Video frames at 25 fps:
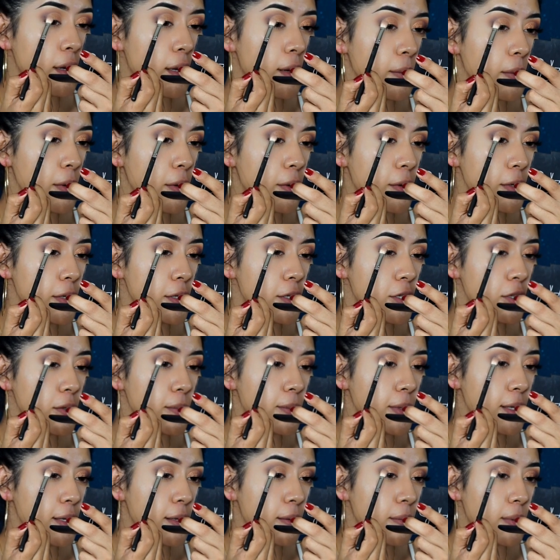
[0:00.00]
And I'm going to
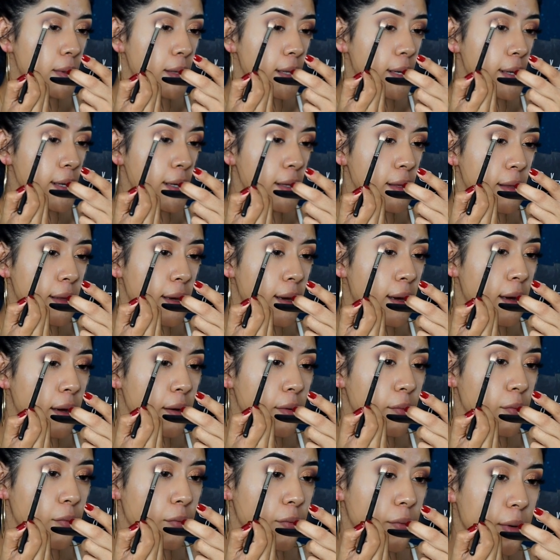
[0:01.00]
be applying
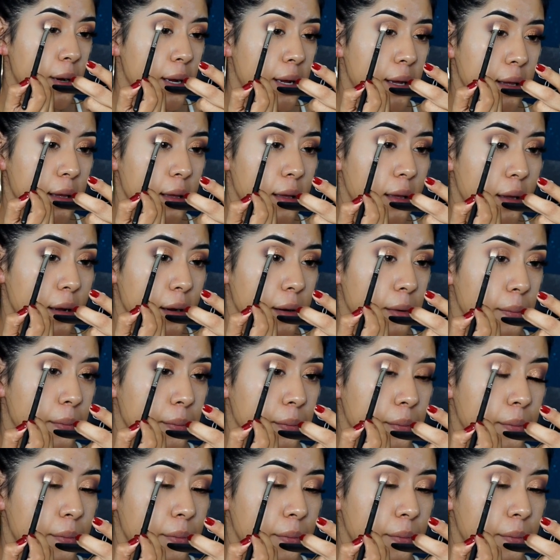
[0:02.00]
that right here.